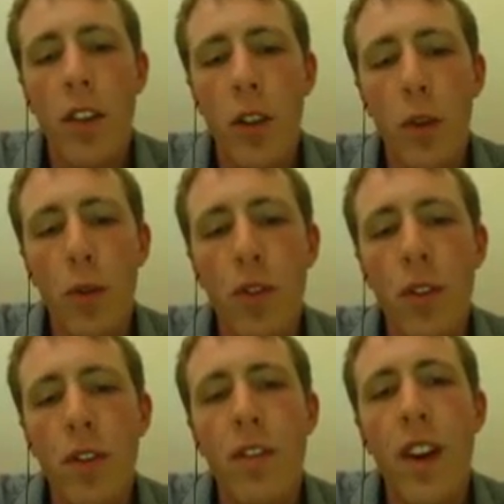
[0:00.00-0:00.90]
used
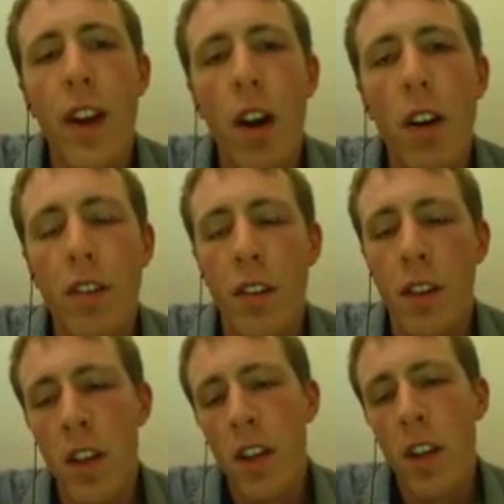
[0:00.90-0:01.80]
very often,
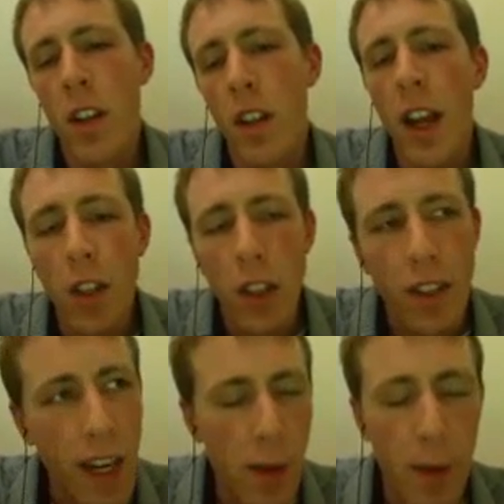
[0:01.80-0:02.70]
like on a
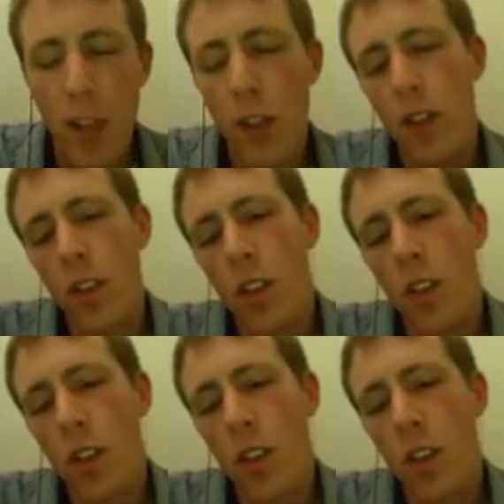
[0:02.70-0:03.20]
daily basis.